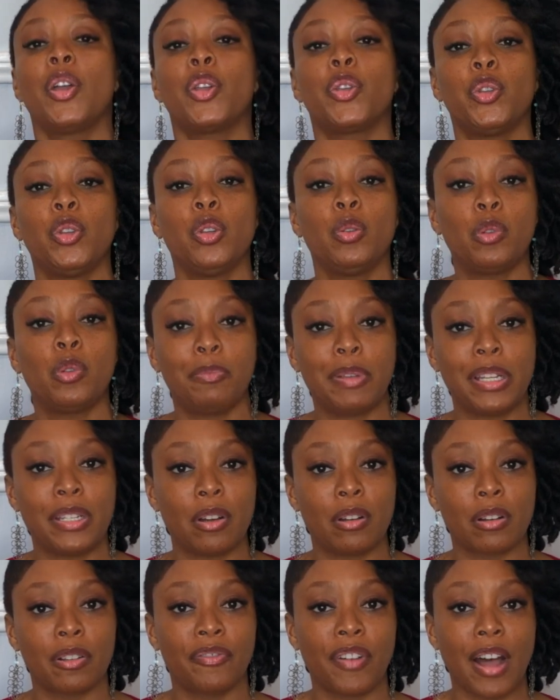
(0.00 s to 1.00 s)
you will be
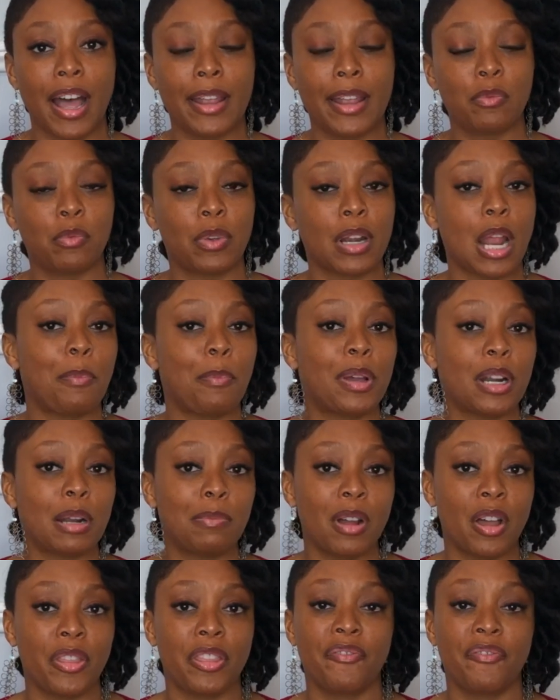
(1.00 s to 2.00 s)
notified when I put up
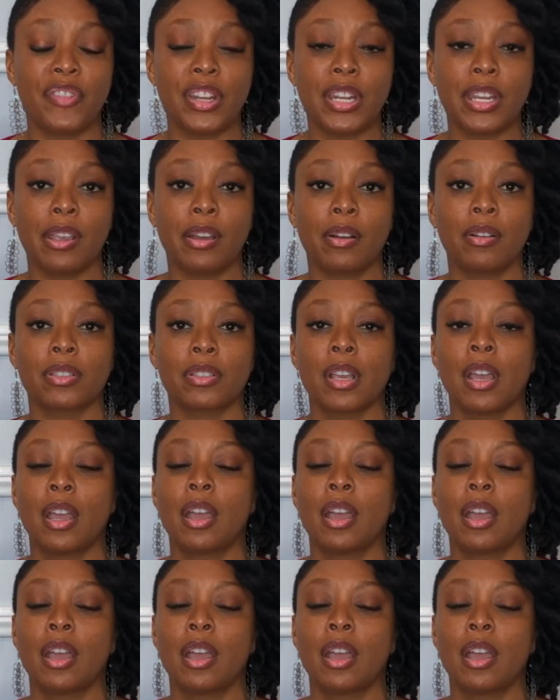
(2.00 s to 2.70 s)
other videos.